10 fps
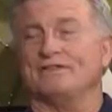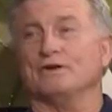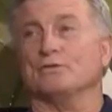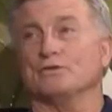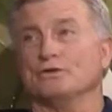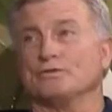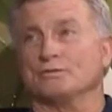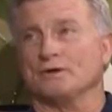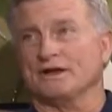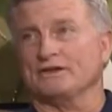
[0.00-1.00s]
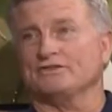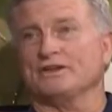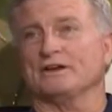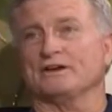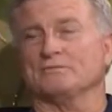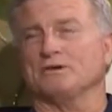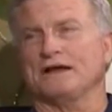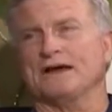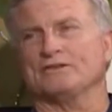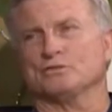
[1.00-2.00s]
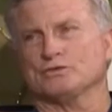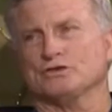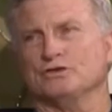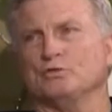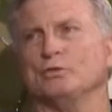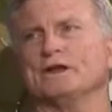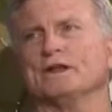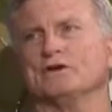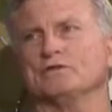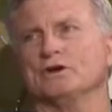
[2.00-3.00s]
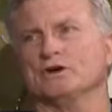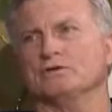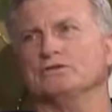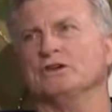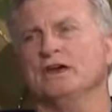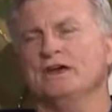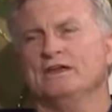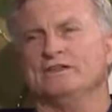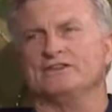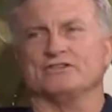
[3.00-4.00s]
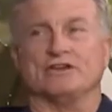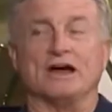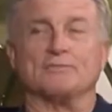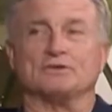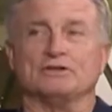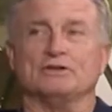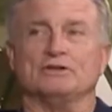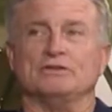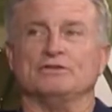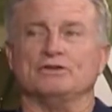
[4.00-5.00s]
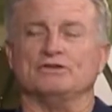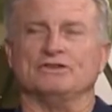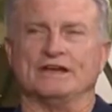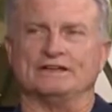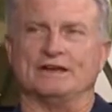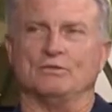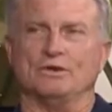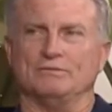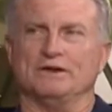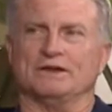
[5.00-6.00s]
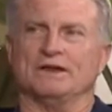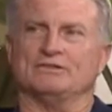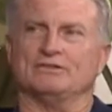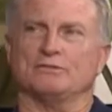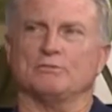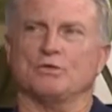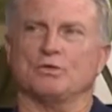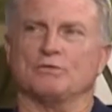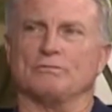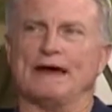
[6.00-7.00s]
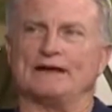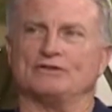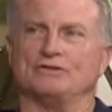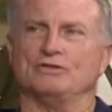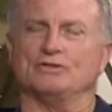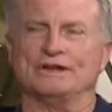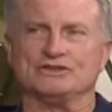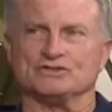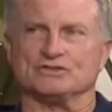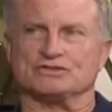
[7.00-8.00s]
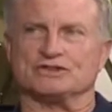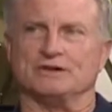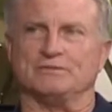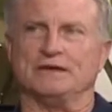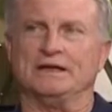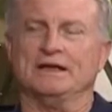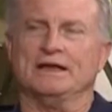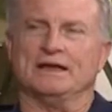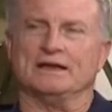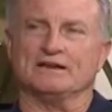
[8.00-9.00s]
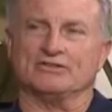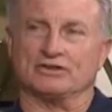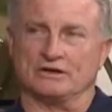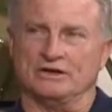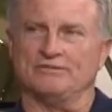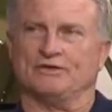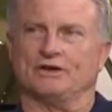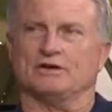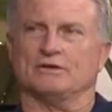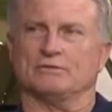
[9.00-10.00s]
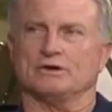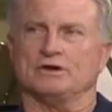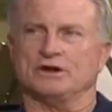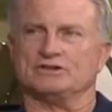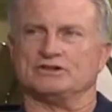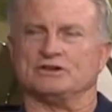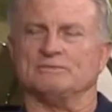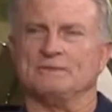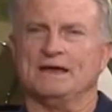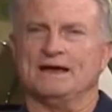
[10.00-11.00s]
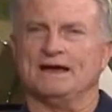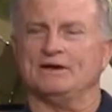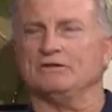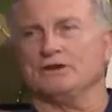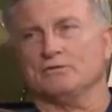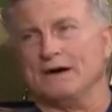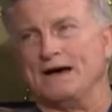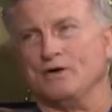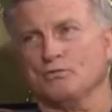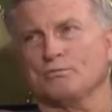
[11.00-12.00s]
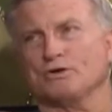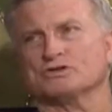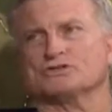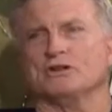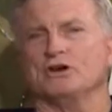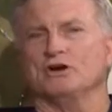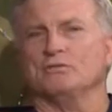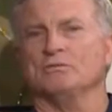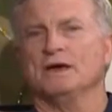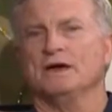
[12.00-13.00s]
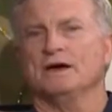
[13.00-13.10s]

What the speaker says: had their roof replaced and it complies with the new wind load codes, that there's an opportunity for you to take that wind mitigation report back to your insurance company and get a significant reduction. I know that on my own personal home,